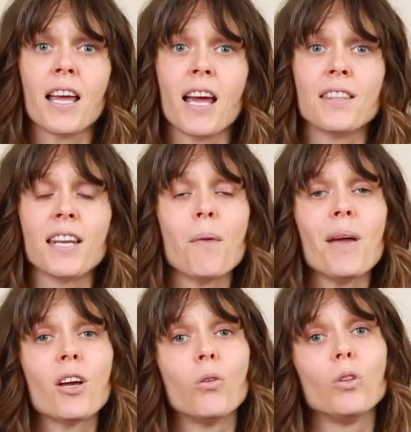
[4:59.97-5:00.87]
And then I
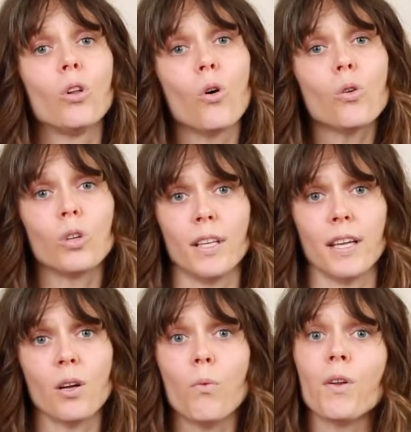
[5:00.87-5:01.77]
may go
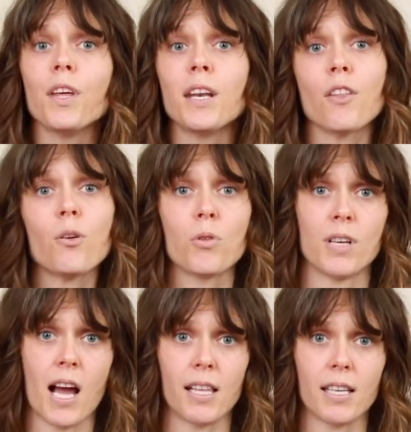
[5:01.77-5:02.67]
locally with another
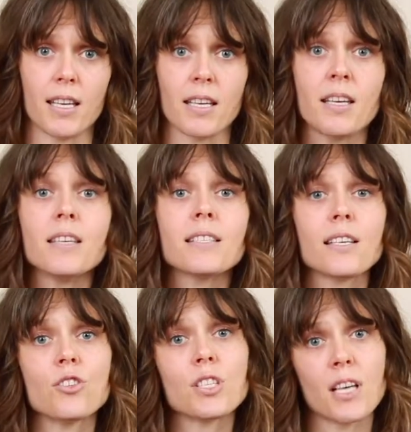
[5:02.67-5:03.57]
modality,
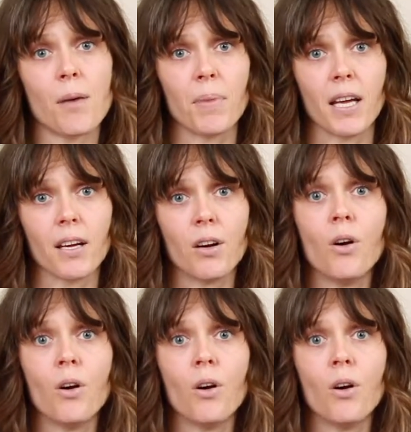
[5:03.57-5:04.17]
such as cupping